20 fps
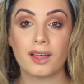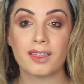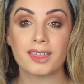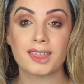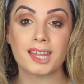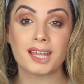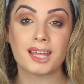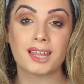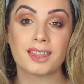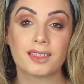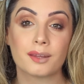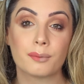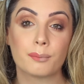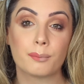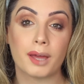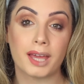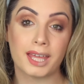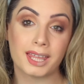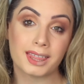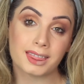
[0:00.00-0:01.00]
I think the
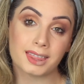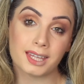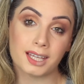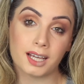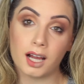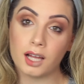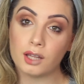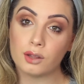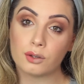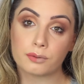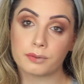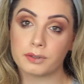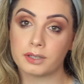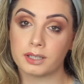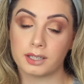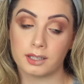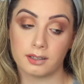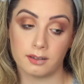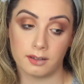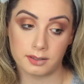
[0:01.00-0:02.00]
main thing, I look
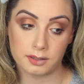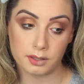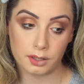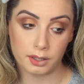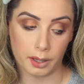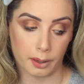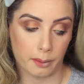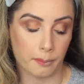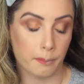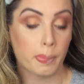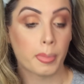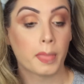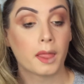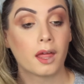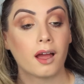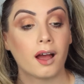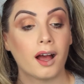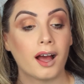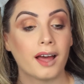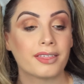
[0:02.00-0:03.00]
ridiculous, okay.
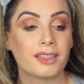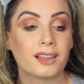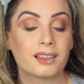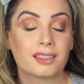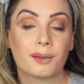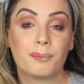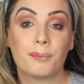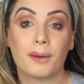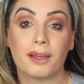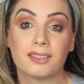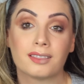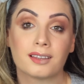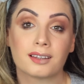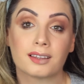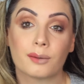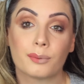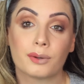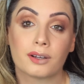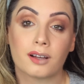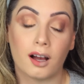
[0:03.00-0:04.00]
I think the main
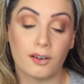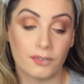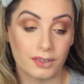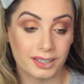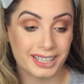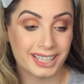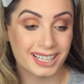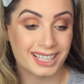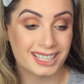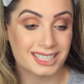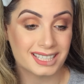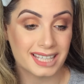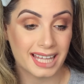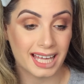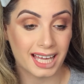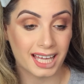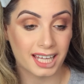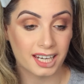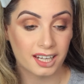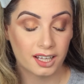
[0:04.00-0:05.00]
thing that we covered is
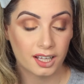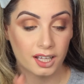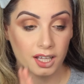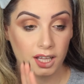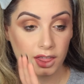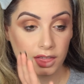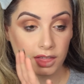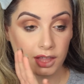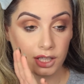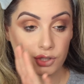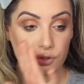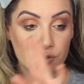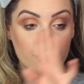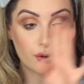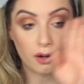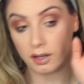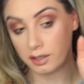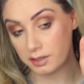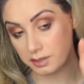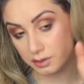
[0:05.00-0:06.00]
that the
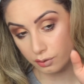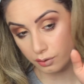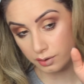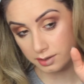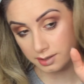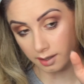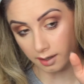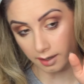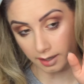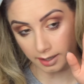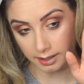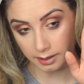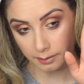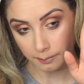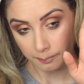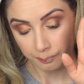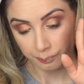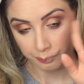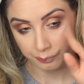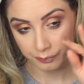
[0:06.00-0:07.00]
drugstore side
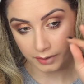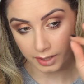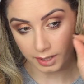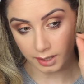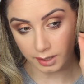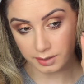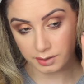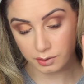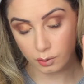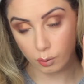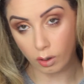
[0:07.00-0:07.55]
is